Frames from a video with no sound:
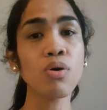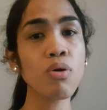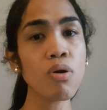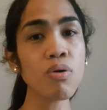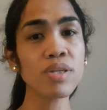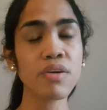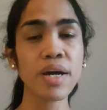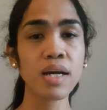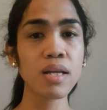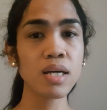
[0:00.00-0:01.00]
Go
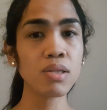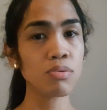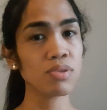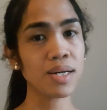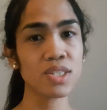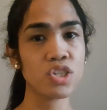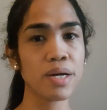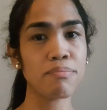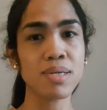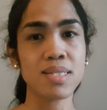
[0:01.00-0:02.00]
directly to Dutch
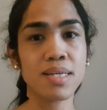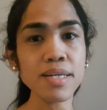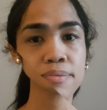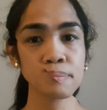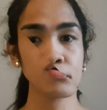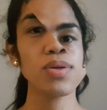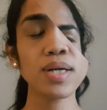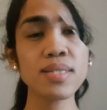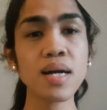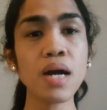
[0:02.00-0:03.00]
Embassy. So
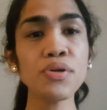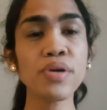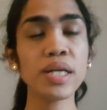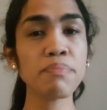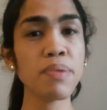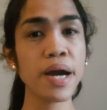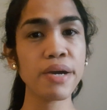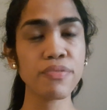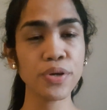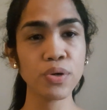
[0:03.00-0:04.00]
that's how you can
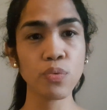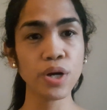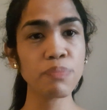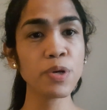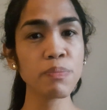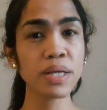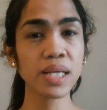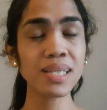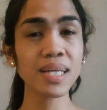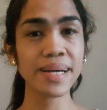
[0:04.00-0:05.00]
apply for your work permit
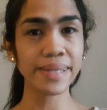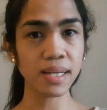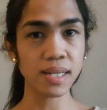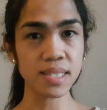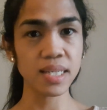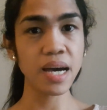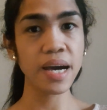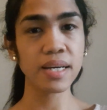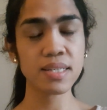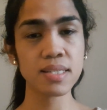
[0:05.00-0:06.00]
in the Netherlands,
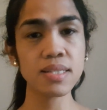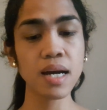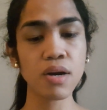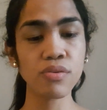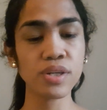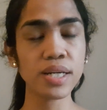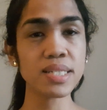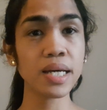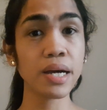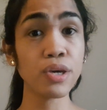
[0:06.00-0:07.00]
guys. Now, there
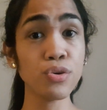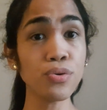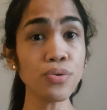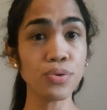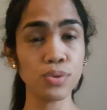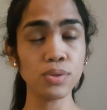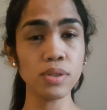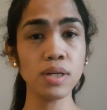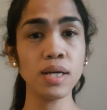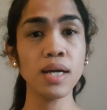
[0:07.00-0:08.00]
is like a new
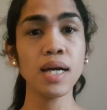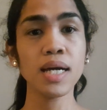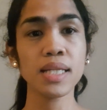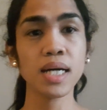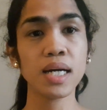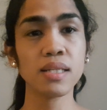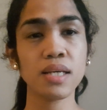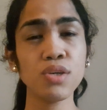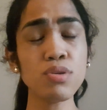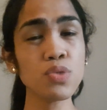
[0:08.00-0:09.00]
rule that
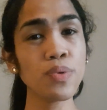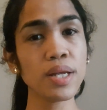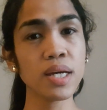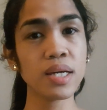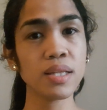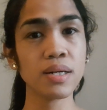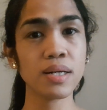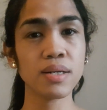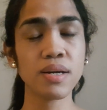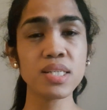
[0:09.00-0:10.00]
usually
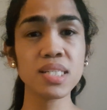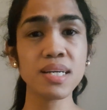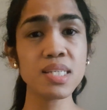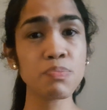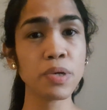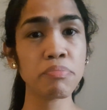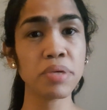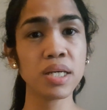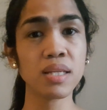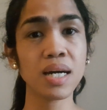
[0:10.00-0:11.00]
the residence
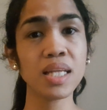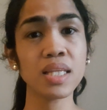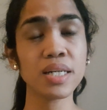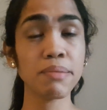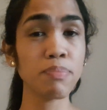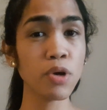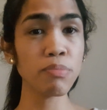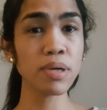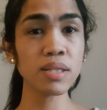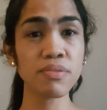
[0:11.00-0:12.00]
permit under
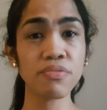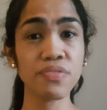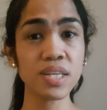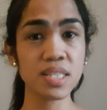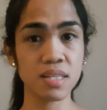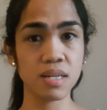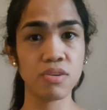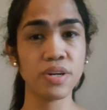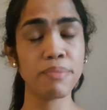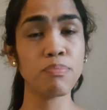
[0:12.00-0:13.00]
employment visa
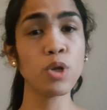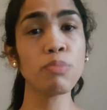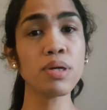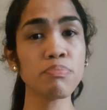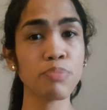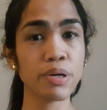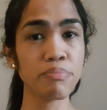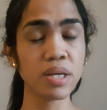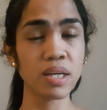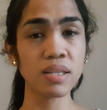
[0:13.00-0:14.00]
or employment
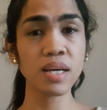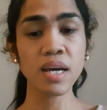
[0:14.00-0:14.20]
permit